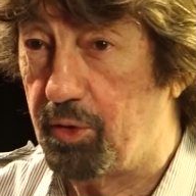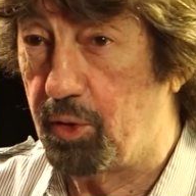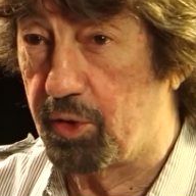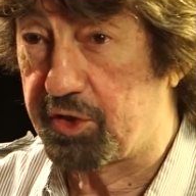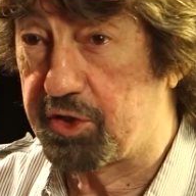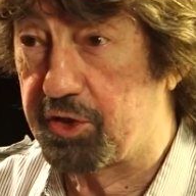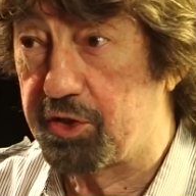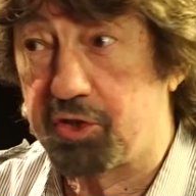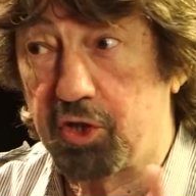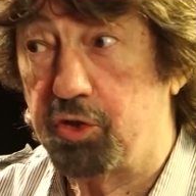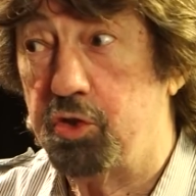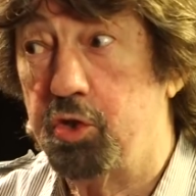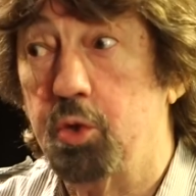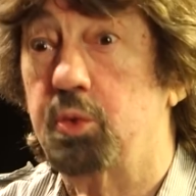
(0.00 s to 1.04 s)
horses,
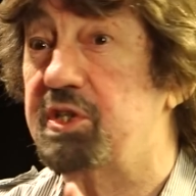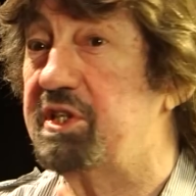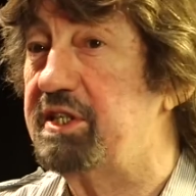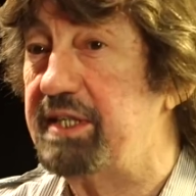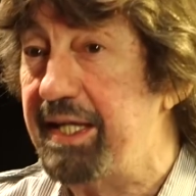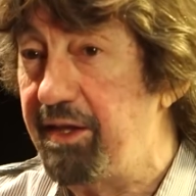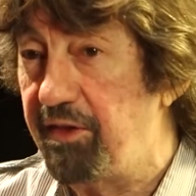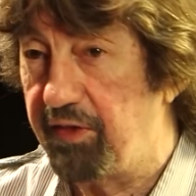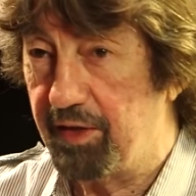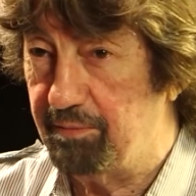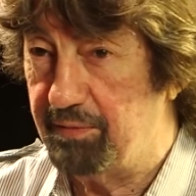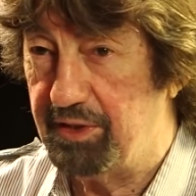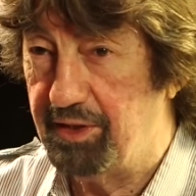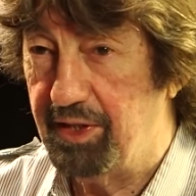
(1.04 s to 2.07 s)
you see them
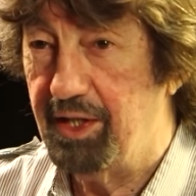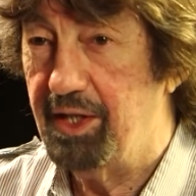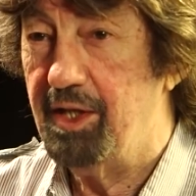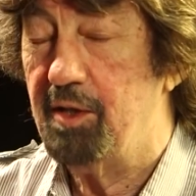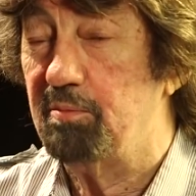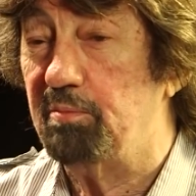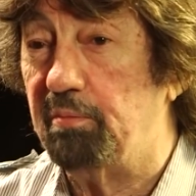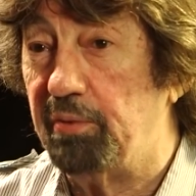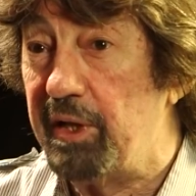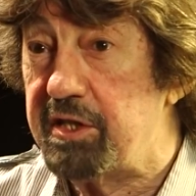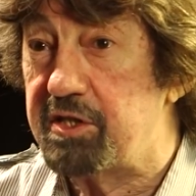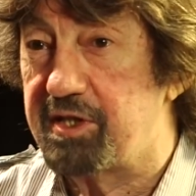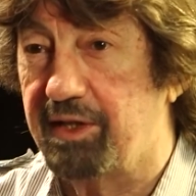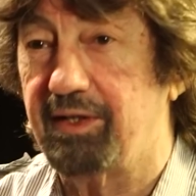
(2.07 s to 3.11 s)

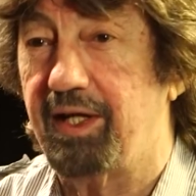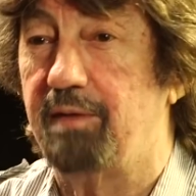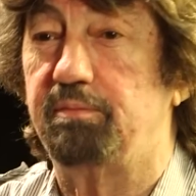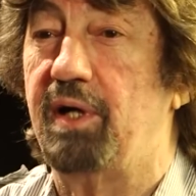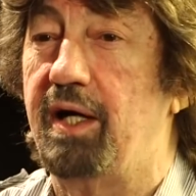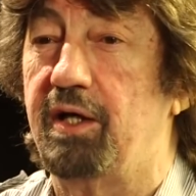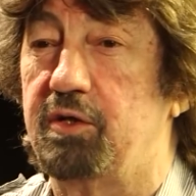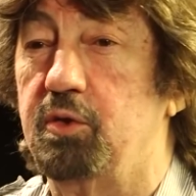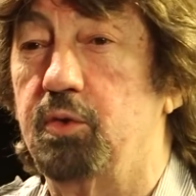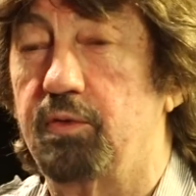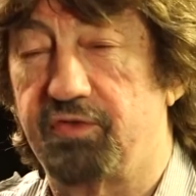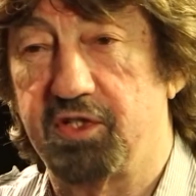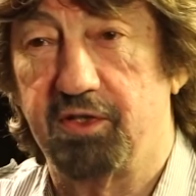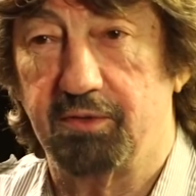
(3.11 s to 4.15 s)
printing their proud
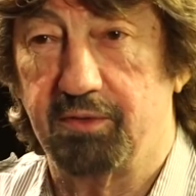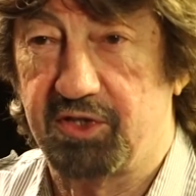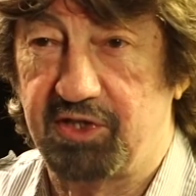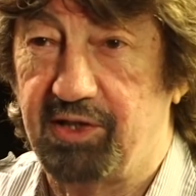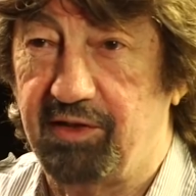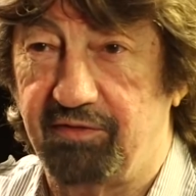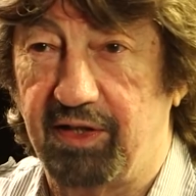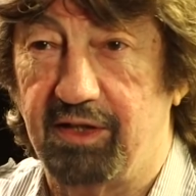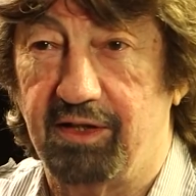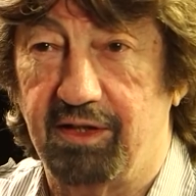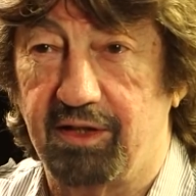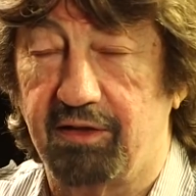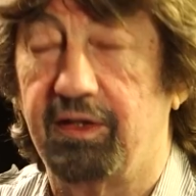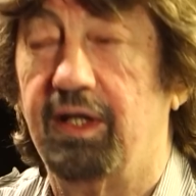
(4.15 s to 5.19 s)
hooves of the receiving
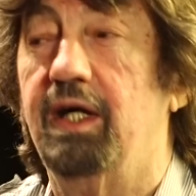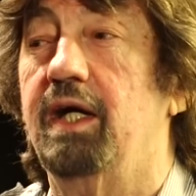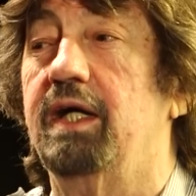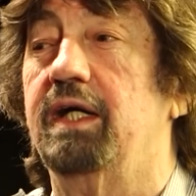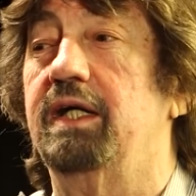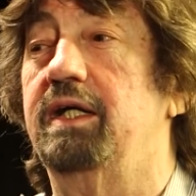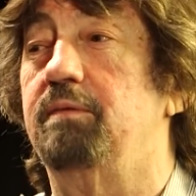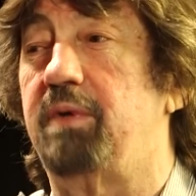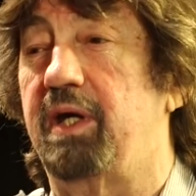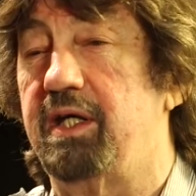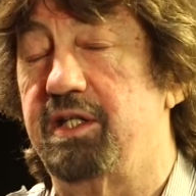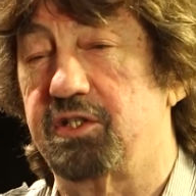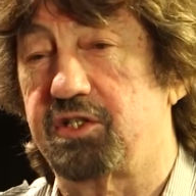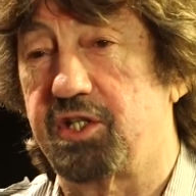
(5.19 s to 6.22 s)
earth.
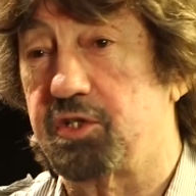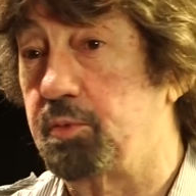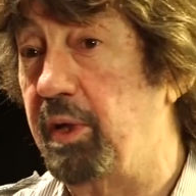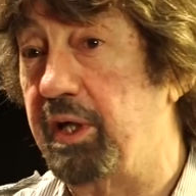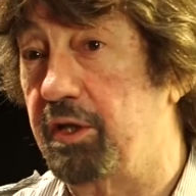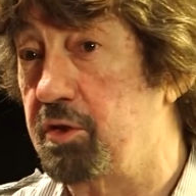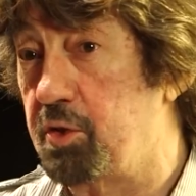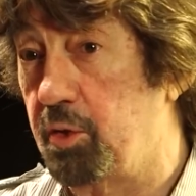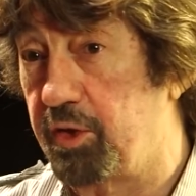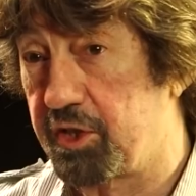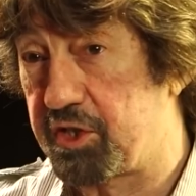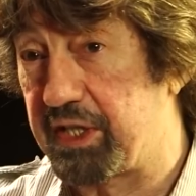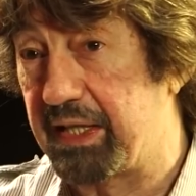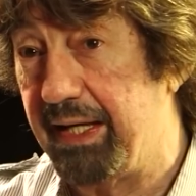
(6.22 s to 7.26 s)
He says, we can do
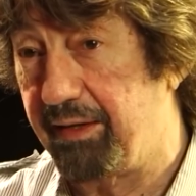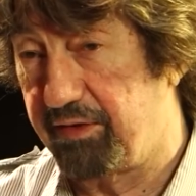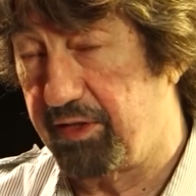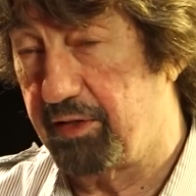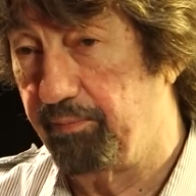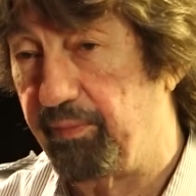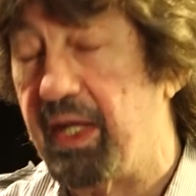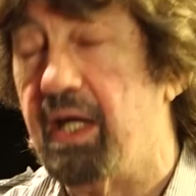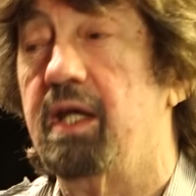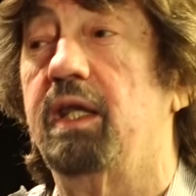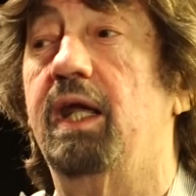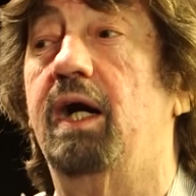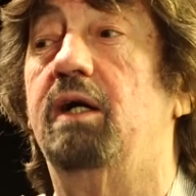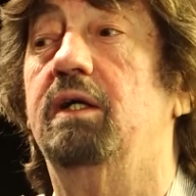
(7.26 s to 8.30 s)
this together.
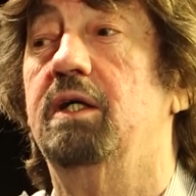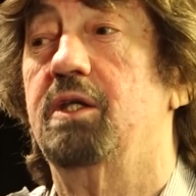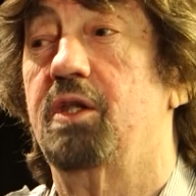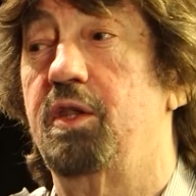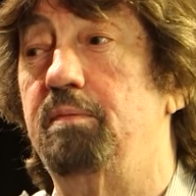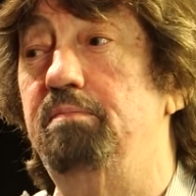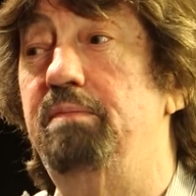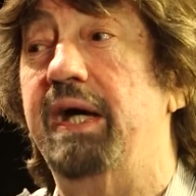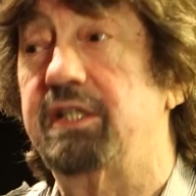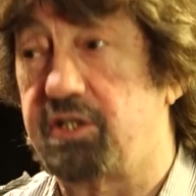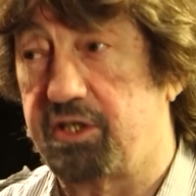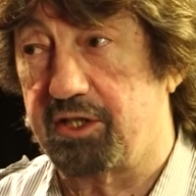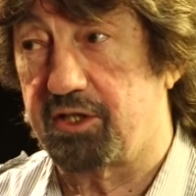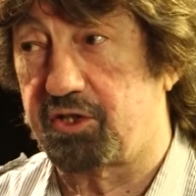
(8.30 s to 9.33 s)
Now, the
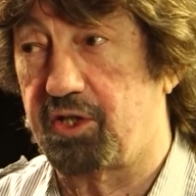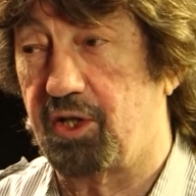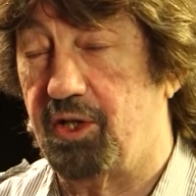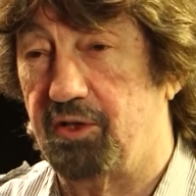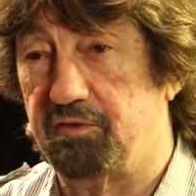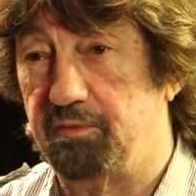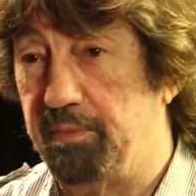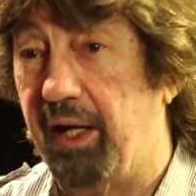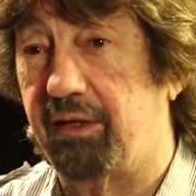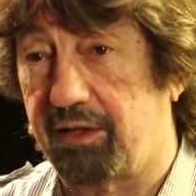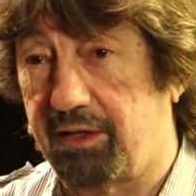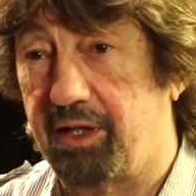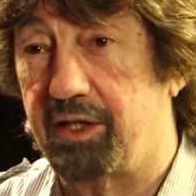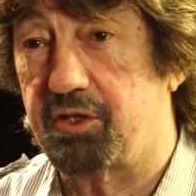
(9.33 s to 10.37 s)
basis of
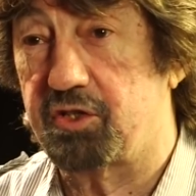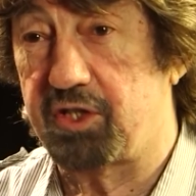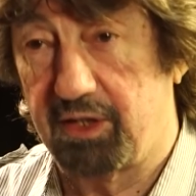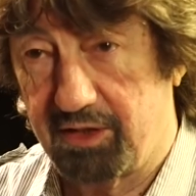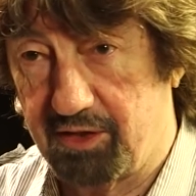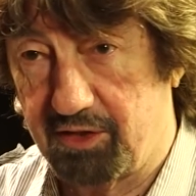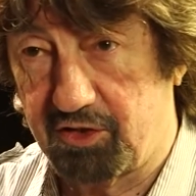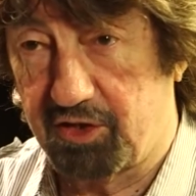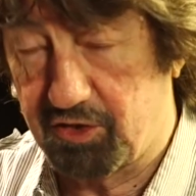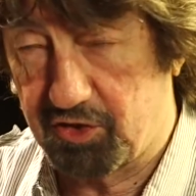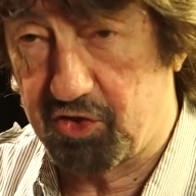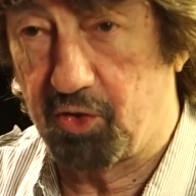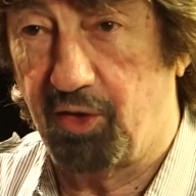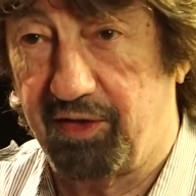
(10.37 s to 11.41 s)
Pericles is
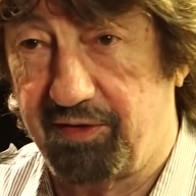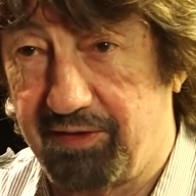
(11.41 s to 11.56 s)
story